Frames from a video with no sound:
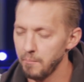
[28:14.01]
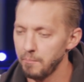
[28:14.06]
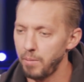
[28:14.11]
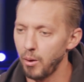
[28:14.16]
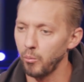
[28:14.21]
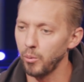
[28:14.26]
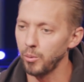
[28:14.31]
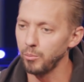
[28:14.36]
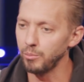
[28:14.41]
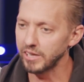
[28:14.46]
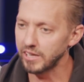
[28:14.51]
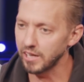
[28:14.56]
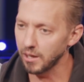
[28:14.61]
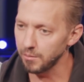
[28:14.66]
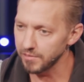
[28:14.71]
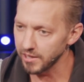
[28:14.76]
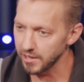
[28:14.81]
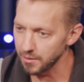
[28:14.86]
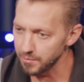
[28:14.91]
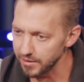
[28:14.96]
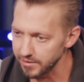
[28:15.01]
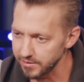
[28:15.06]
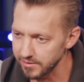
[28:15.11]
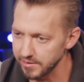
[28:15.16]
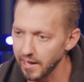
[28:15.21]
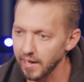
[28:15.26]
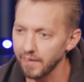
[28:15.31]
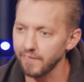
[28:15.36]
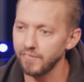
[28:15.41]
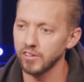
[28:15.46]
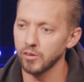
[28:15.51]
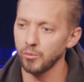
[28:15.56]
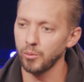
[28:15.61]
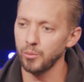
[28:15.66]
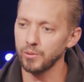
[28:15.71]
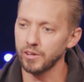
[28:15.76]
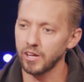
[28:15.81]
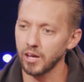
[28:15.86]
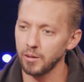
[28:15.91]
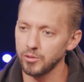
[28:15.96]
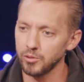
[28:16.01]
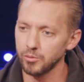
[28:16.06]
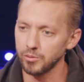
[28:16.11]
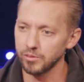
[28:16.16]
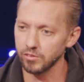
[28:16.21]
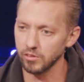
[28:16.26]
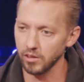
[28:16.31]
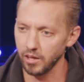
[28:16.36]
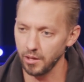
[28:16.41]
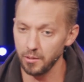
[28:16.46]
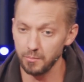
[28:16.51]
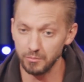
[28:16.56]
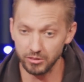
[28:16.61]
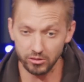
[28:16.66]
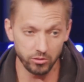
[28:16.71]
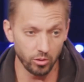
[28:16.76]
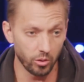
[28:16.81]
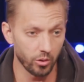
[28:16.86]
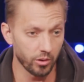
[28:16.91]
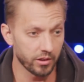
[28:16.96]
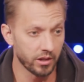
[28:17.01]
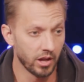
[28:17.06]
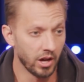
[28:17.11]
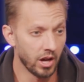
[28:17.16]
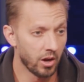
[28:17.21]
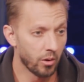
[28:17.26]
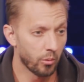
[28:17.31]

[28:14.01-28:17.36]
But when we come to him as Savior, when we come to his, him as Lord,